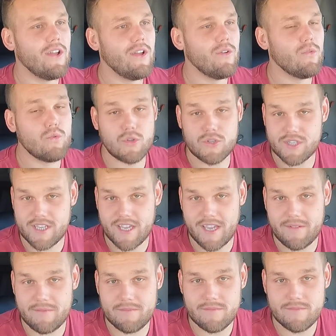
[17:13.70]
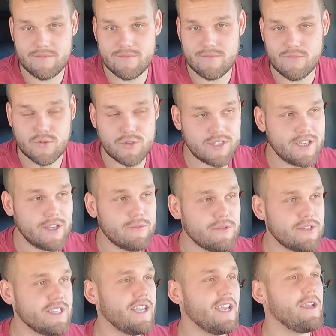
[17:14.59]
we'll see. We'll
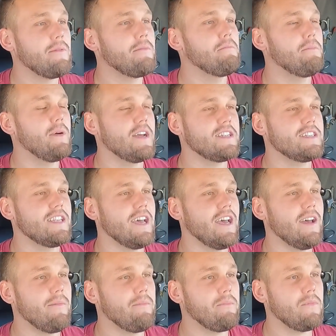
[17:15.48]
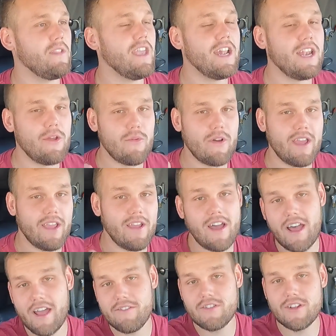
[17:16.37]
see. But anyway,
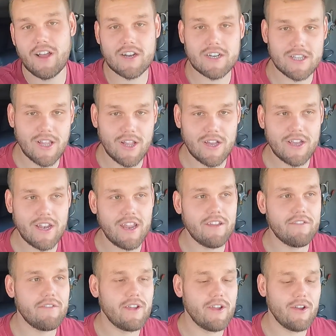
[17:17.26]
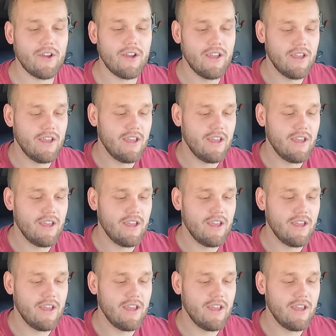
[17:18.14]
I've talked long enough here.